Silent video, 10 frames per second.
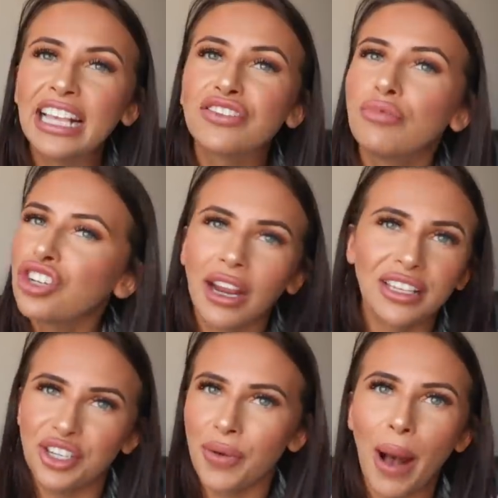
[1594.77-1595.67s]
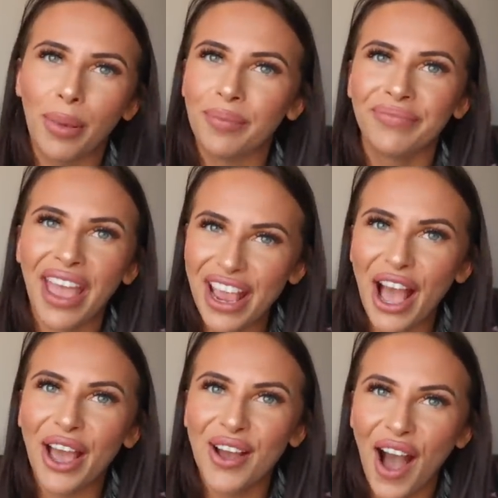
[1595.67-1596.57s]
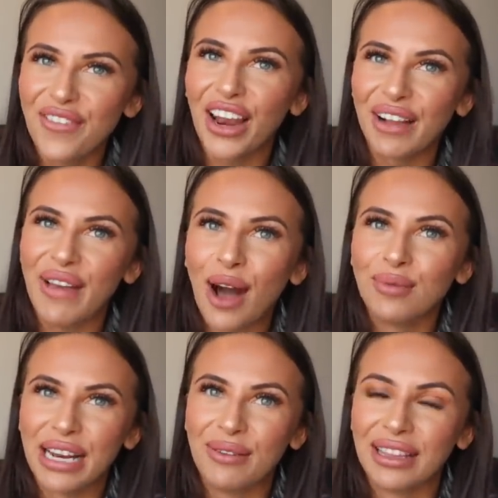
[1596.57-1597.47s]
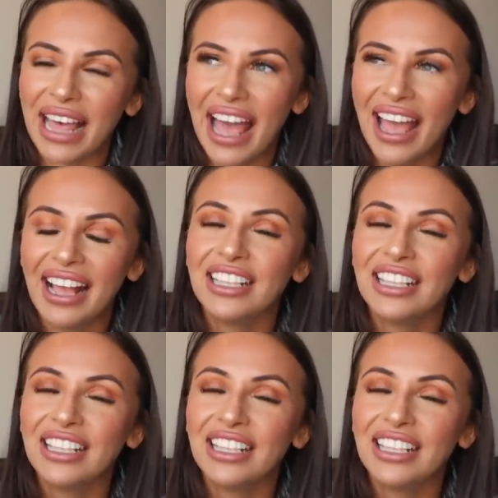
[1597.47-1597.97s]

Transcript: It's from Drake's new album. There you go. I feel like I've helped anyone there.